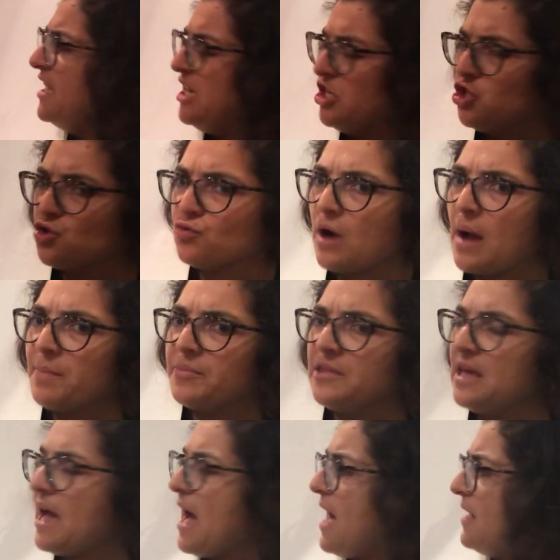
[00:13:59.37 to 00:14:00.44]
he dropped
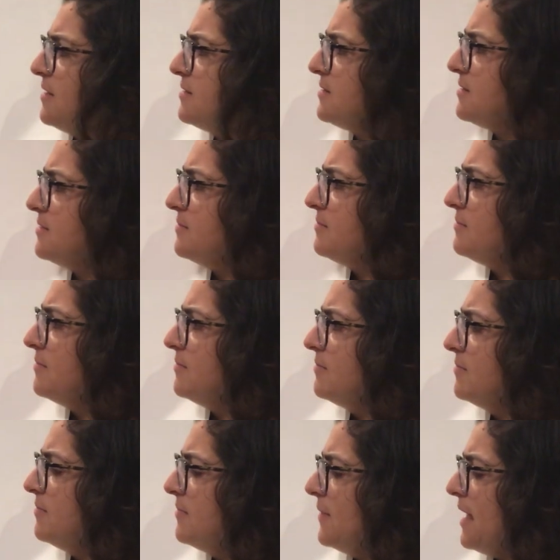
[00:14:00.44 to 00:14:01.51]
the axe
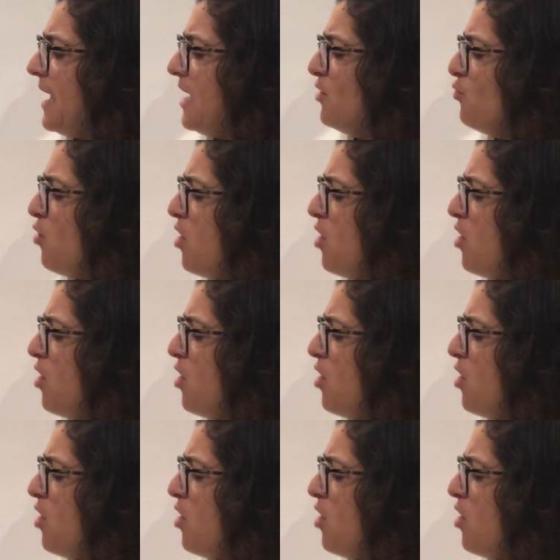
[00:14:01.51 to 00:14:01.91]
and